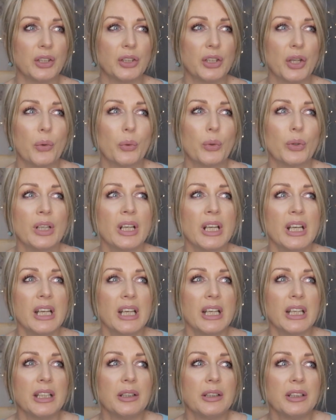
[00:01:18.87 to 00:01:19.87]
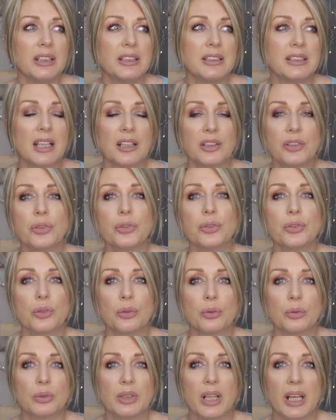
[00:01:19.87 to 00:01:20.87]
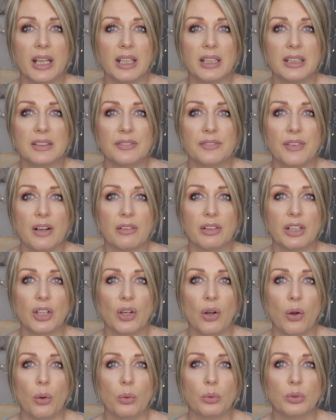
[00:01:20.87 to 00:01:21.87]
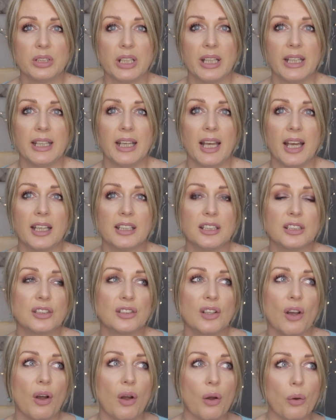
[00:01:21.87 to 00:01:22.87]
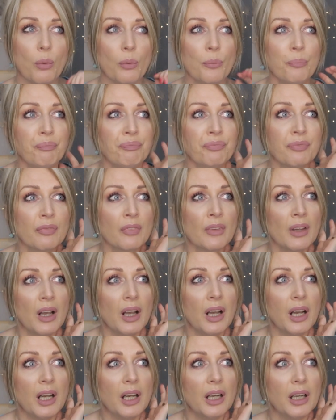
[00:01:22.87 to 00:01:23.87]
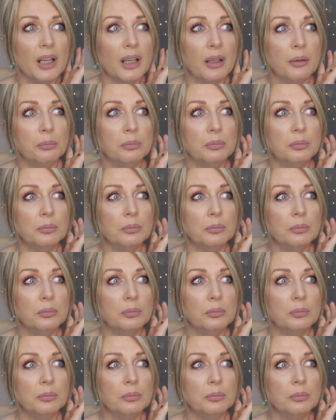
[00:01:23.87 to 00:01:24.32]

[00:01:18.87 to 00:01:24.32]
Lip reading: You know, it's unusual that it's very cold here, so I